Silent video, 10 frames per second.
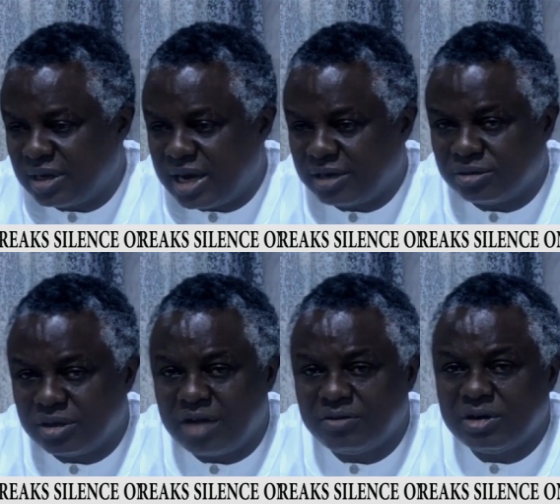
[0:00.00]
and does
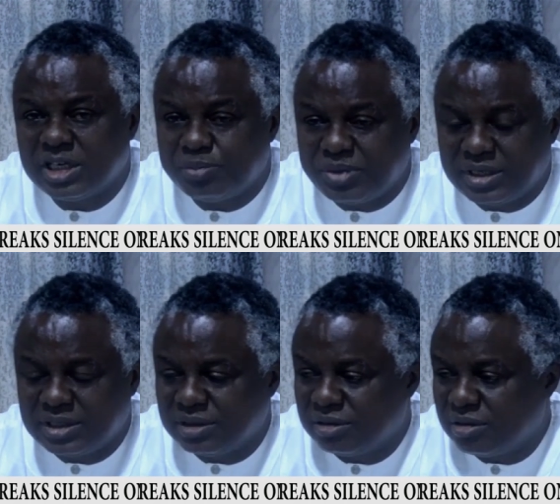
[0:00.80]
not have the
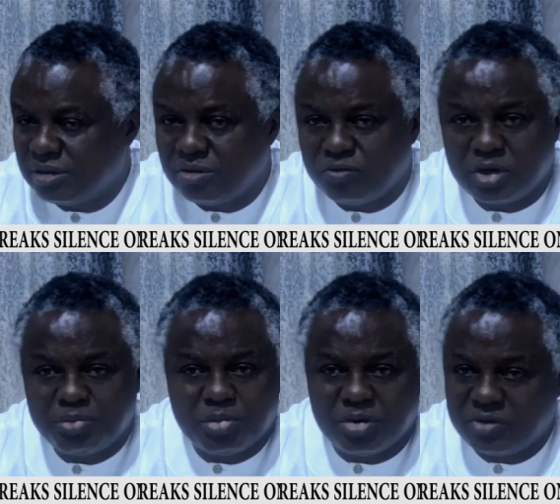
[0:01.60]
respect for the
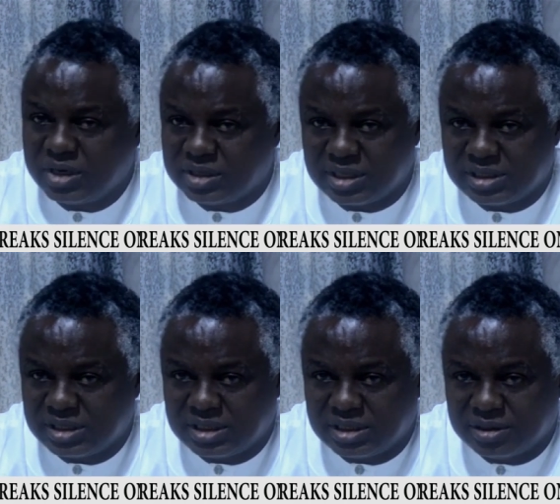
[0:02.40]
people of Delta
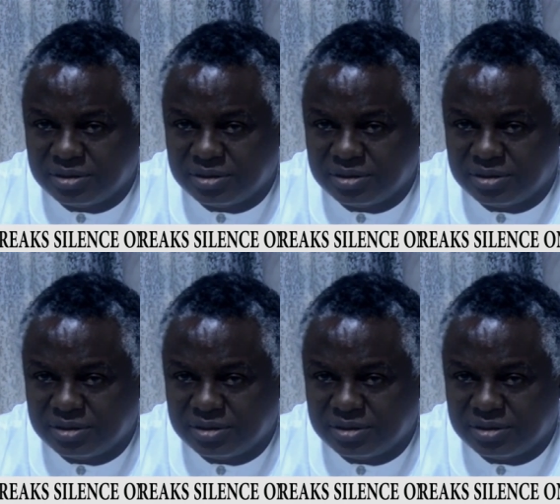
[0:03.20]
State.